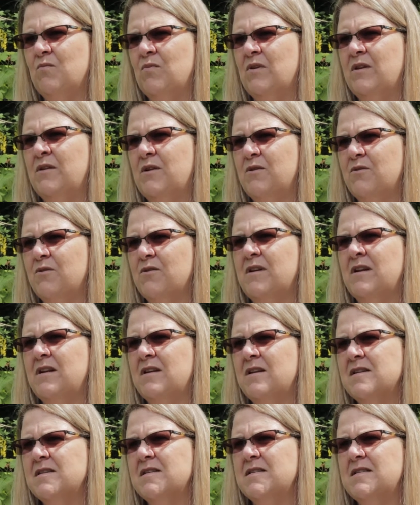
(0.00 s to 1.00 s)
really
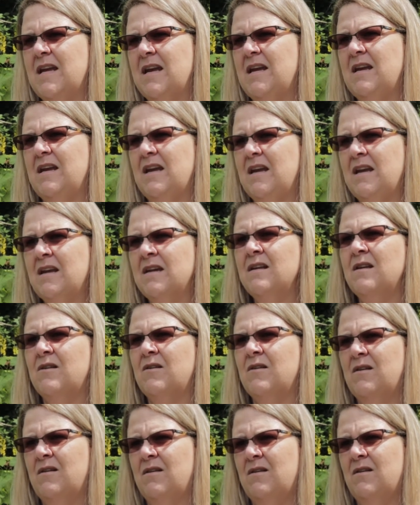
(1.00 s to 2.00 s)
learning to stay
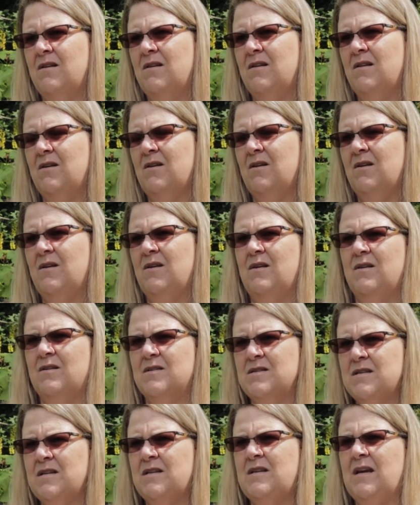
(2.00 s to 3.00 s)
in
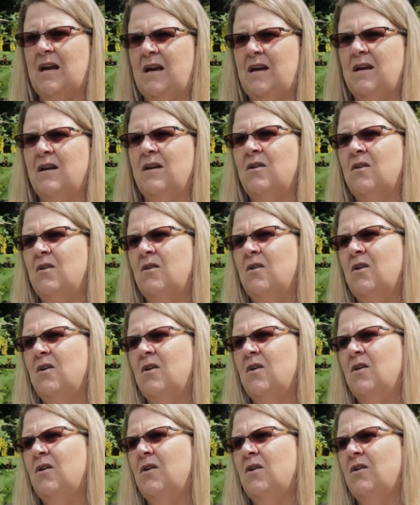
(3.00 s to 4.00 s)
today.
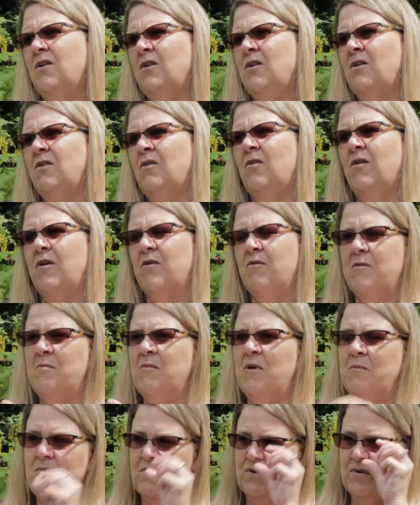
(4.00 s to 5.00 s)
I
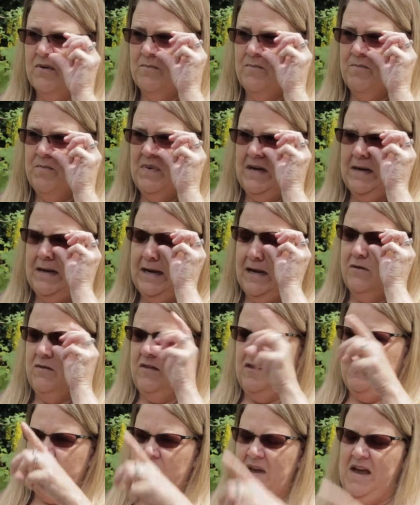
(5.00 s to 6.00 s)
remember being out
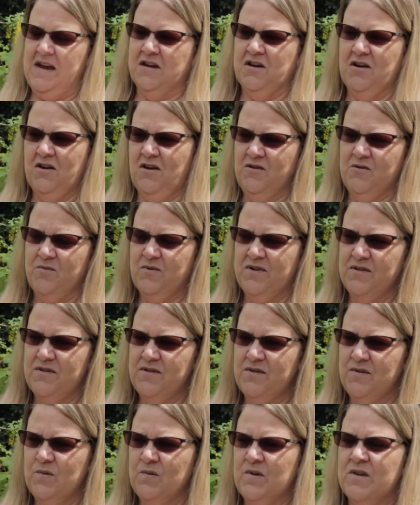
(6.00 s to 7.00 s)
in the backyard
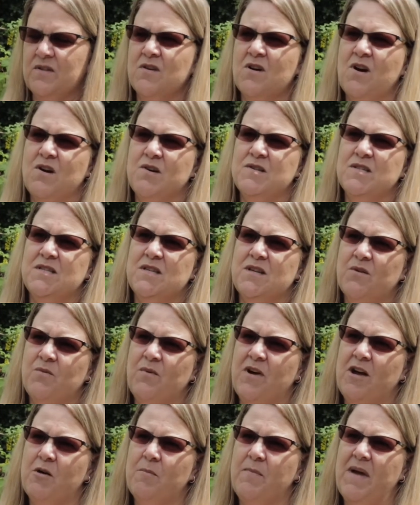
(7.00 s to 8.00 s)
with Carson a
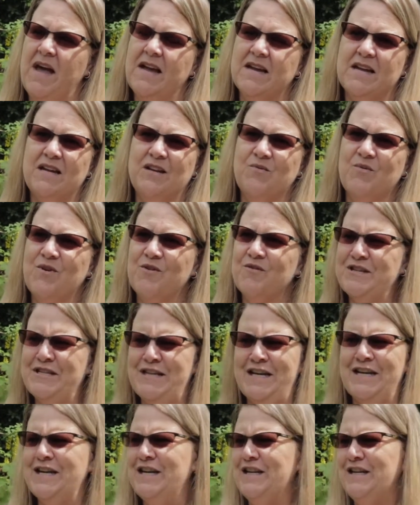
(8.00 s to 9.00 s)
while back, and we were
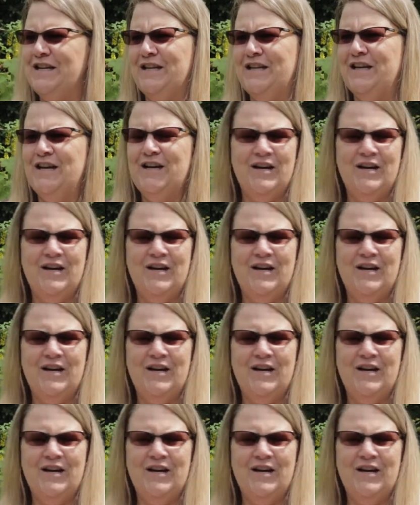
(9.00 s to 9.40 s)
digging